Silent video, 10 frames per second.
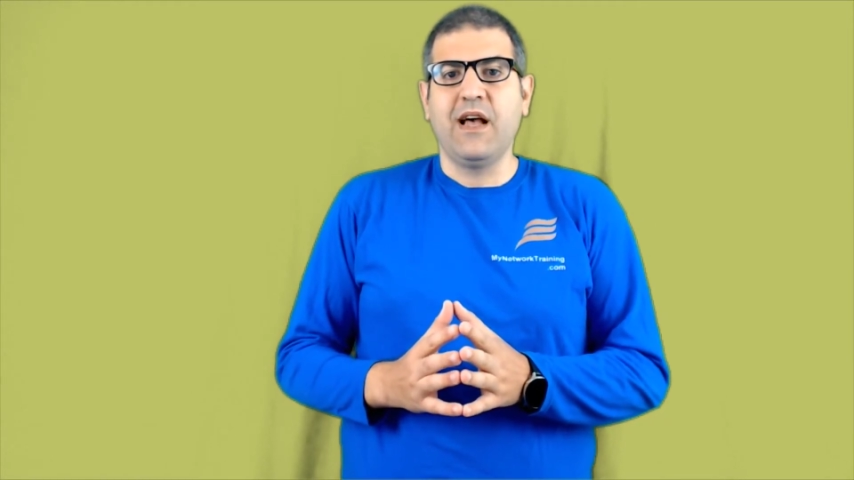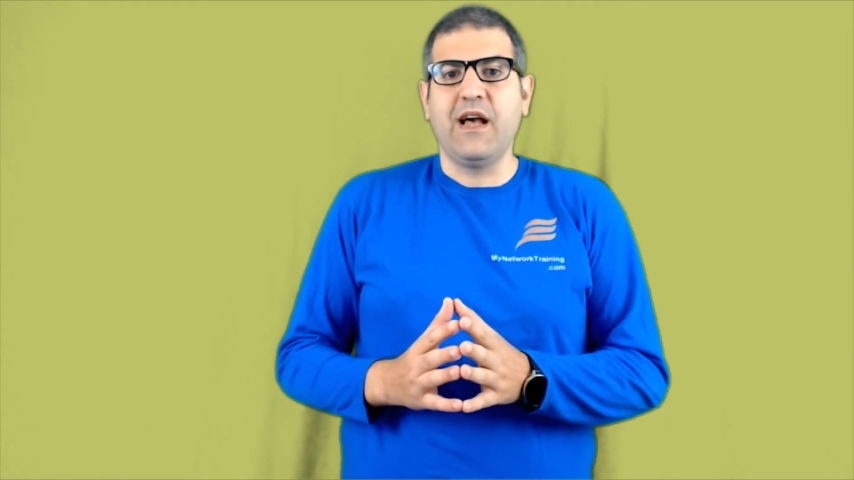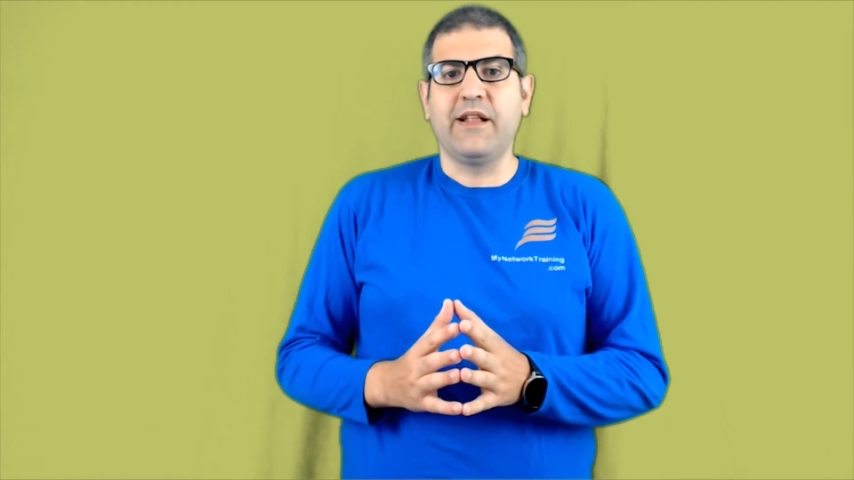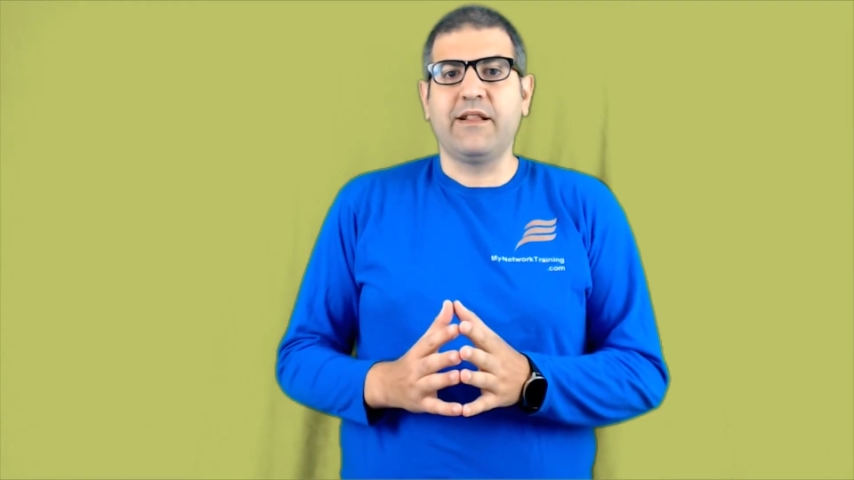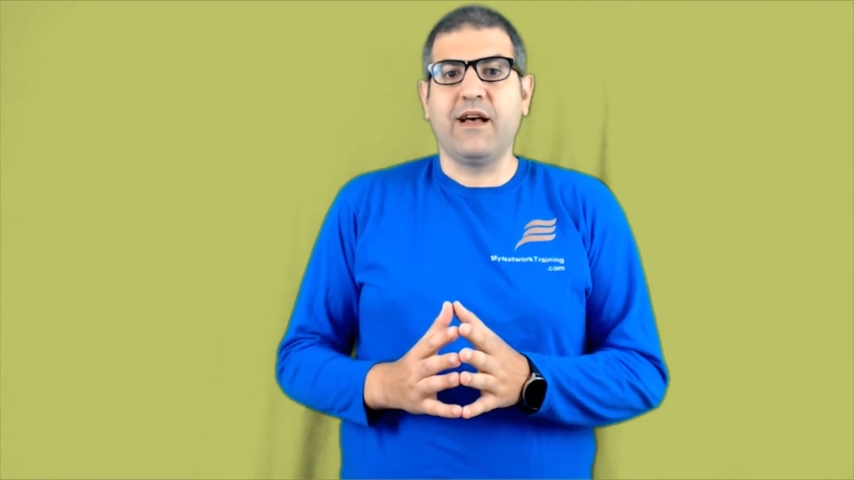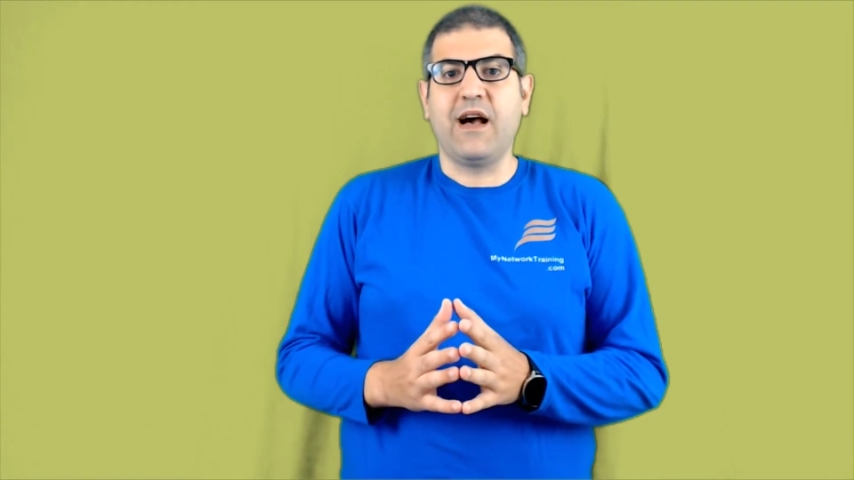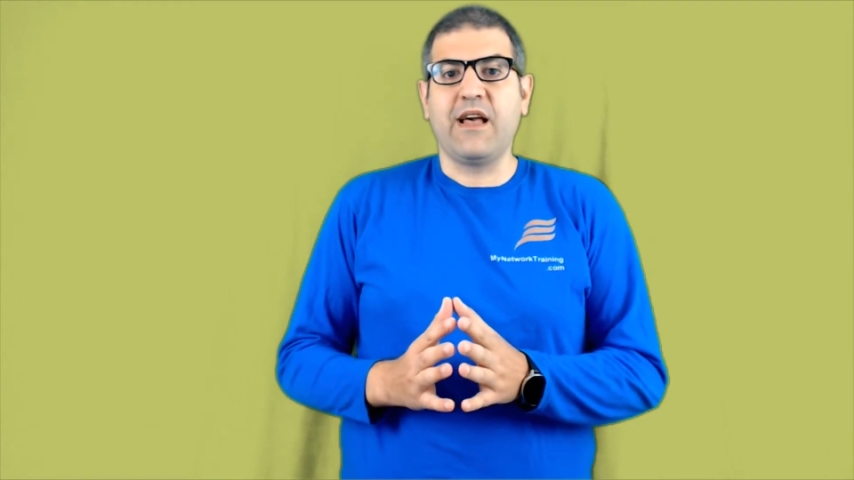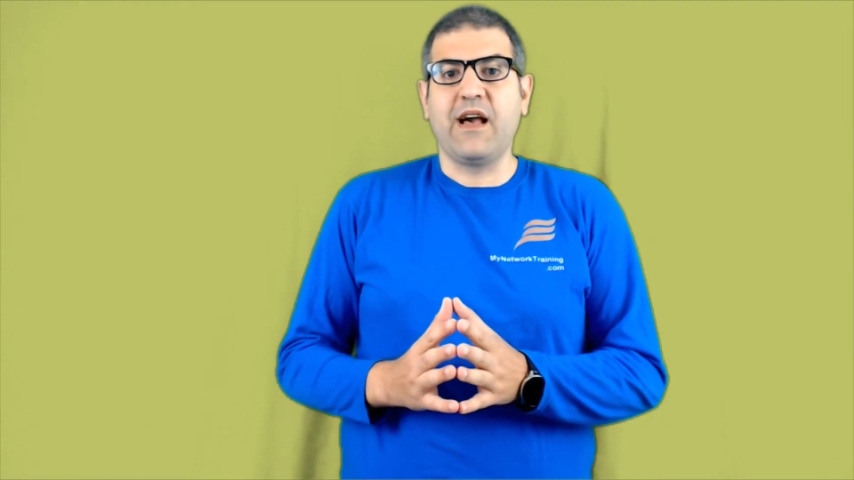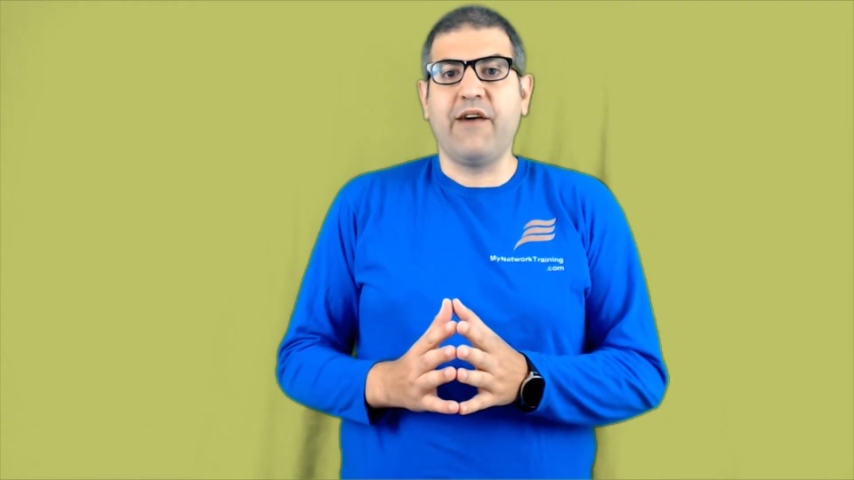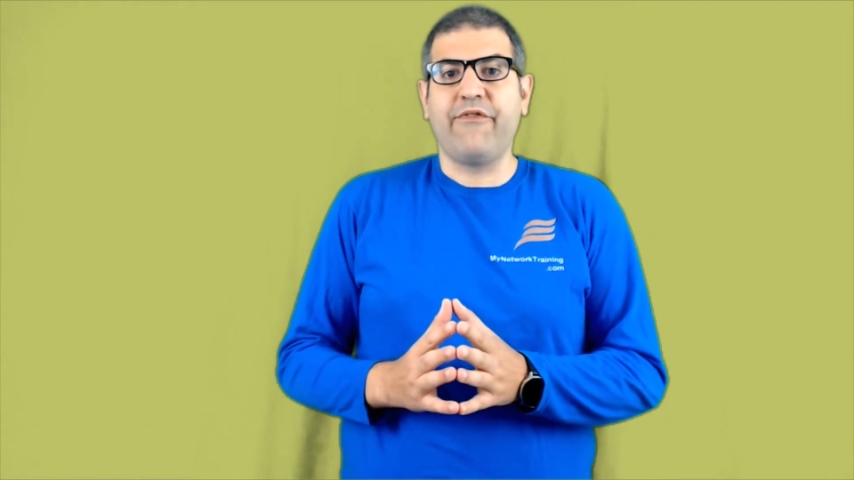and
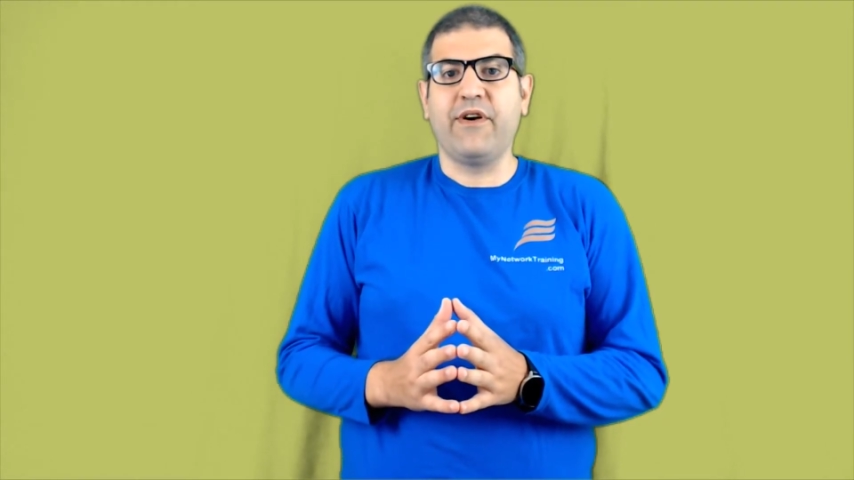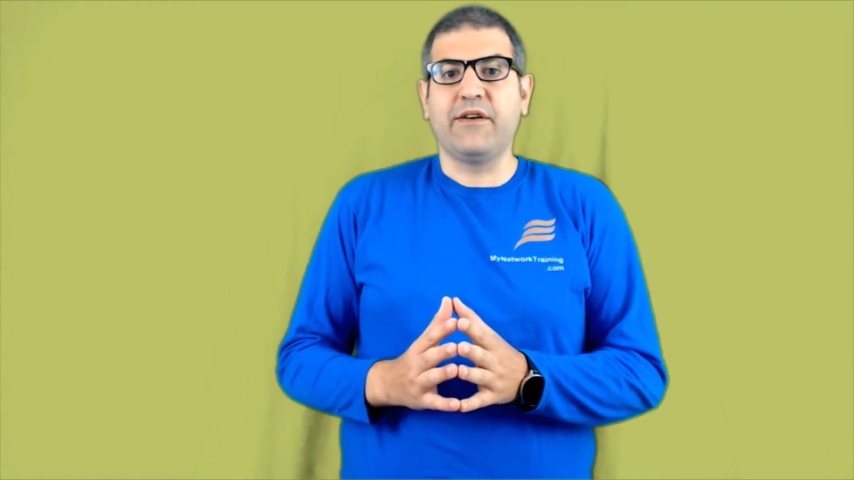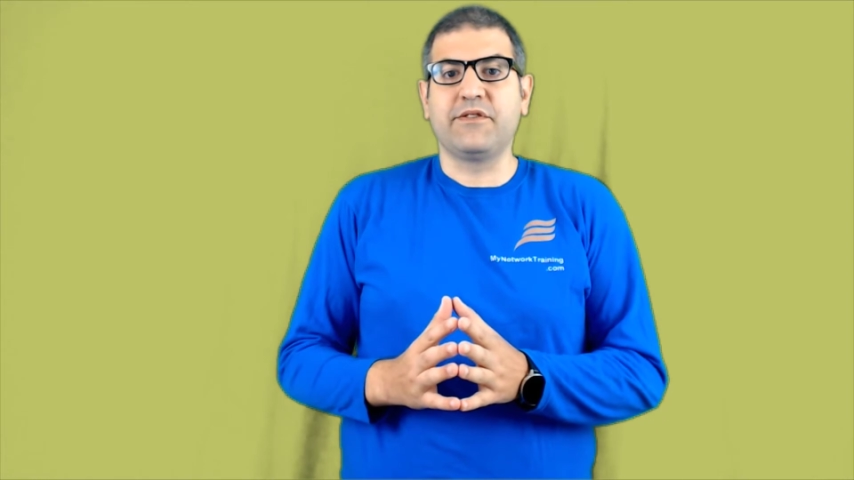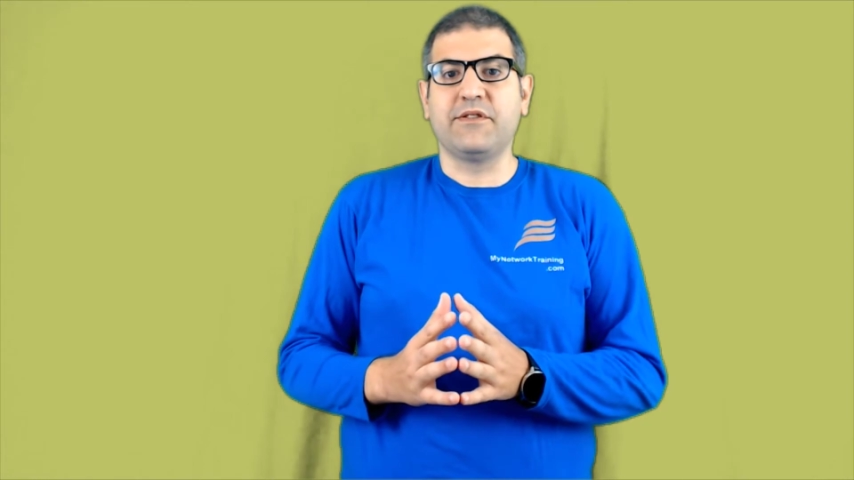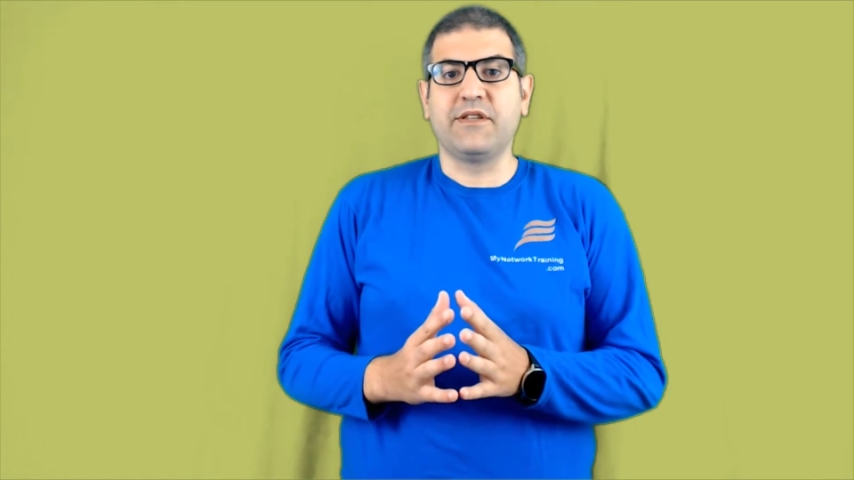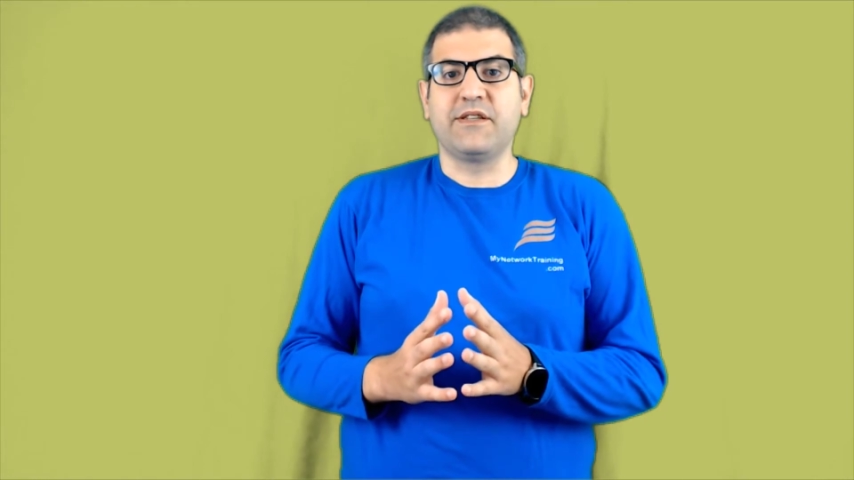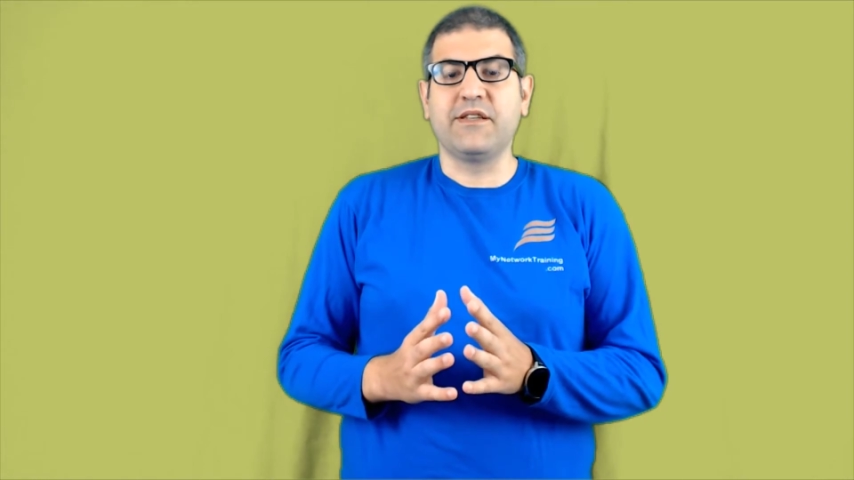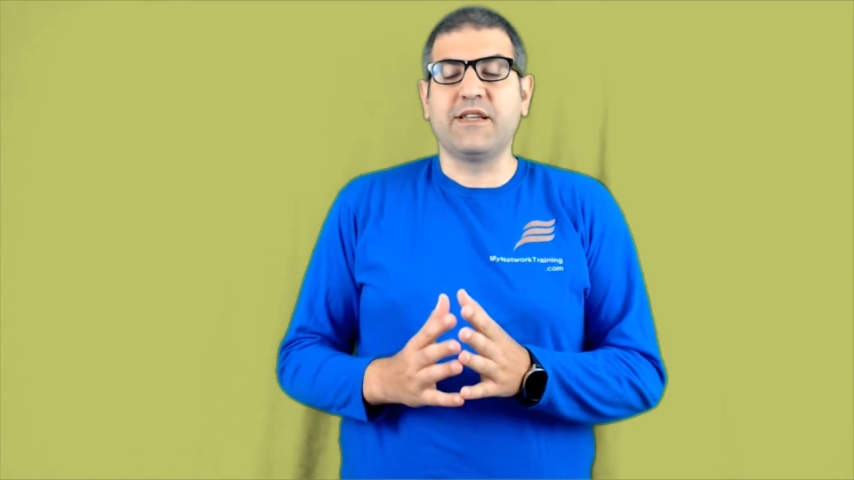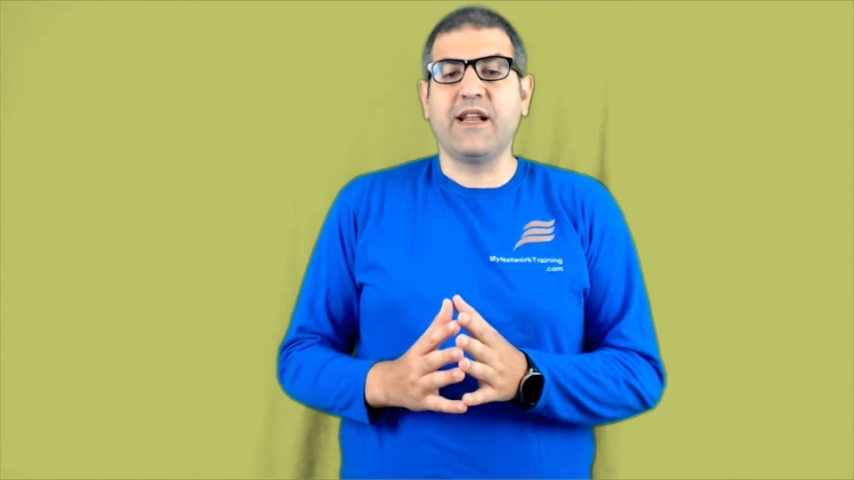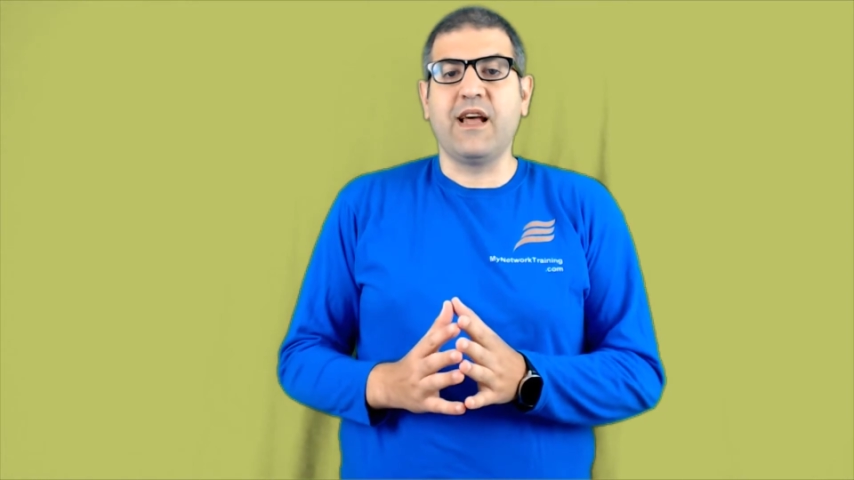I have the
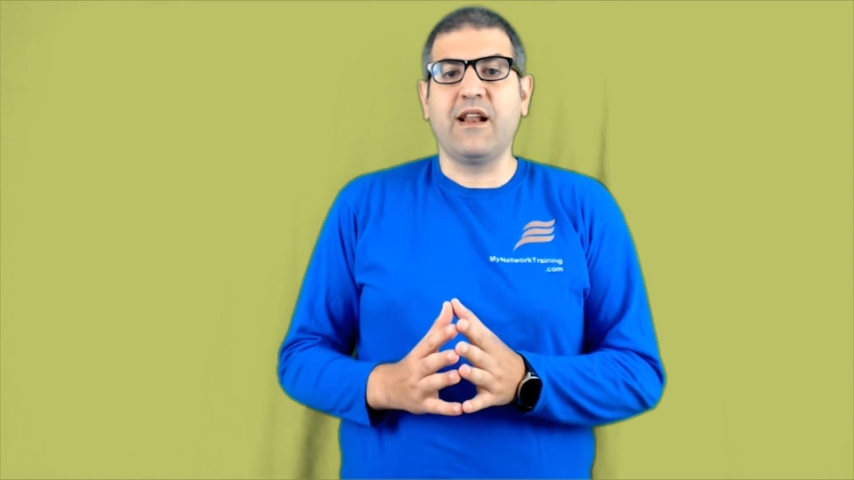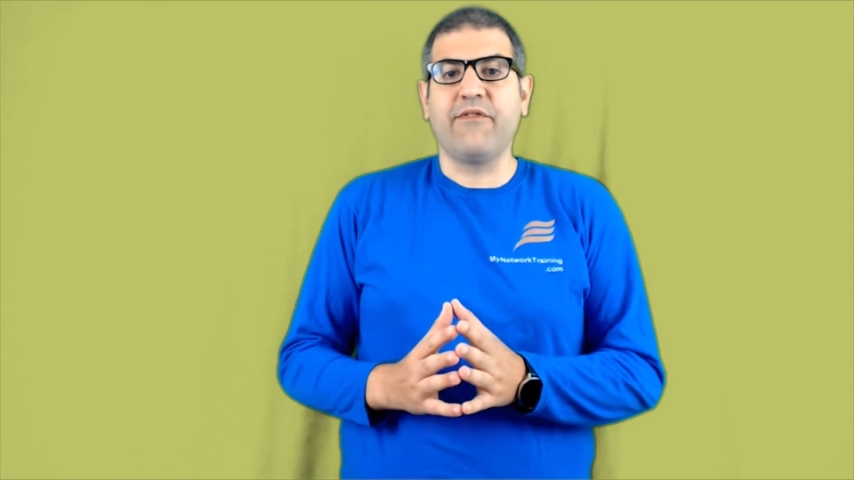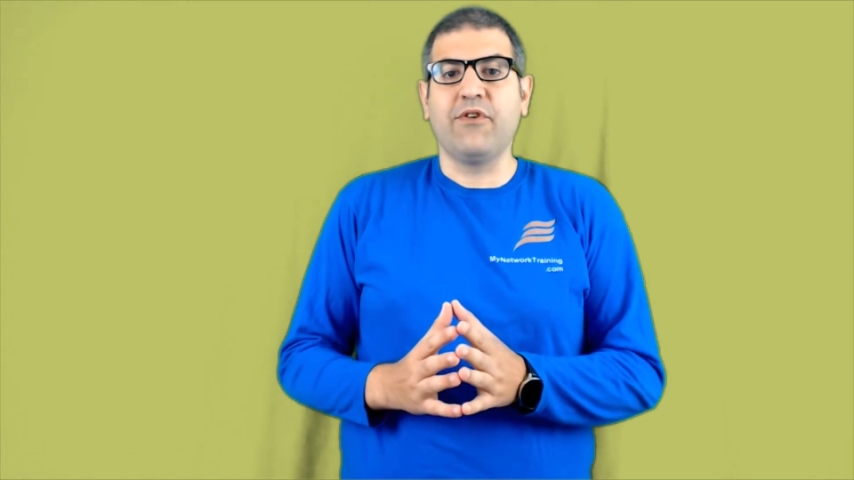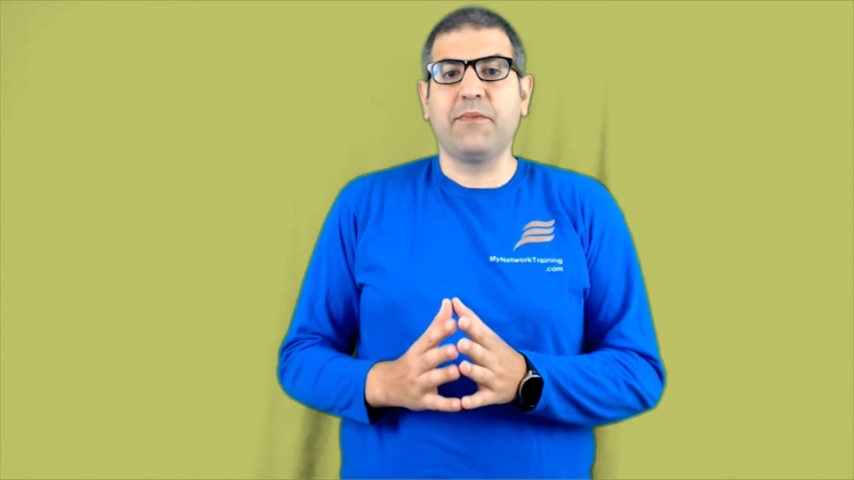CCNA level,